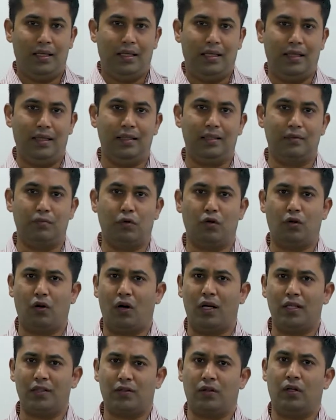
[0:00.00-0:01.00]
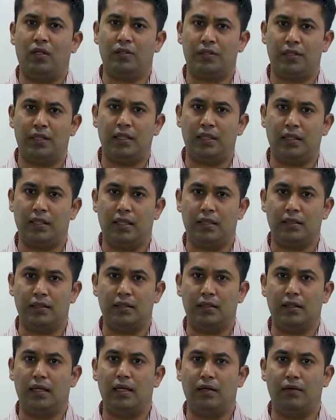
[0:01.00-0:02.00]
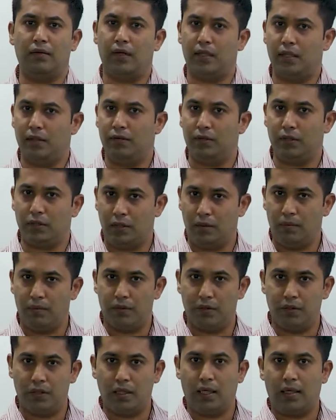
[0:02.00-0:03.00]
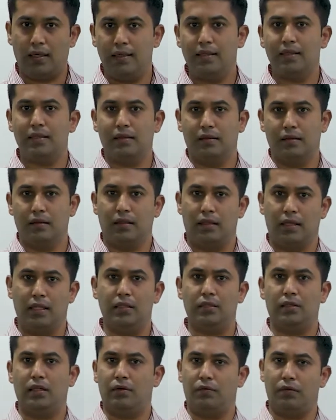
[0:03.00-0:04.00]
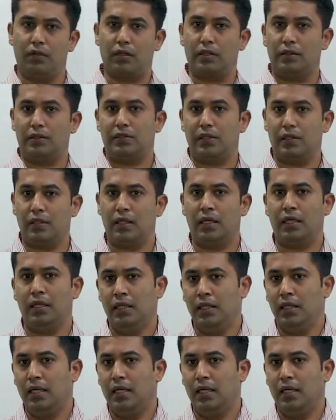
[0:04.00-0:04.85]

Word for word: is more or less constant, does not really vary with temperature at least in the range that we are considering.